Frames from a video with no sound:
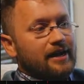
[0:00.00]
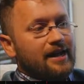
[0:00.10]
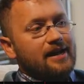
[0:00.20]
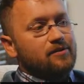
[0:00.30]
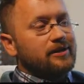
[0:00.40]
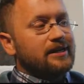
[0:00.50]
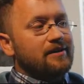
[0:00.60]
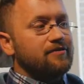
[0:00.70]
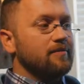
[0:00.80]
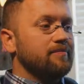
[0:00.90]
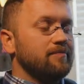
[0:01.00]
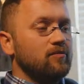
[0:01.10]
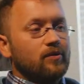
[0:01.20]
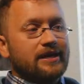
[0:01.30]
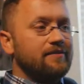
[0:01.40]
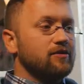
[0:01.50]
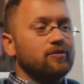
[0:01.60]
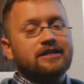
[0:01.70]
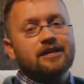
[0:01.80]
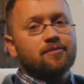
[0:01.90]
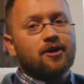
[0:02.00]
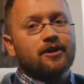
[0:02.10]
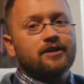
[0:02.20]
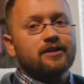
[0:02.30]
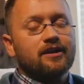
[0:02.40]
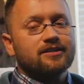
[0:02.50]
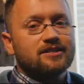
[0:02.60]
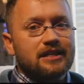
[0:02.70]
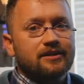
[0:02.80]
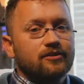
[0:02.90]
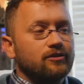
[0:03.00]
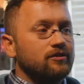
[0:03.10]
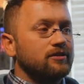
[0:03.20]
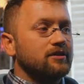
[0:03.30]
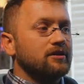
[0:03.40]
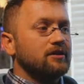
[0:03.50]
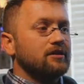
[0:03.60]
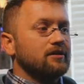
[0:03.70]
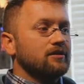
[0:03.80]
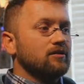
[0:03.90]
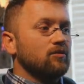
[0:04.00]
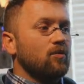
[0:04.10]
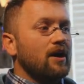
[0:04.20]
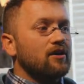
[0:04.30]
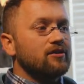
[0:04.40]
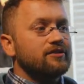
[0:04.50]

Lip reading: hey, we gave the retail market a signal. Why aren't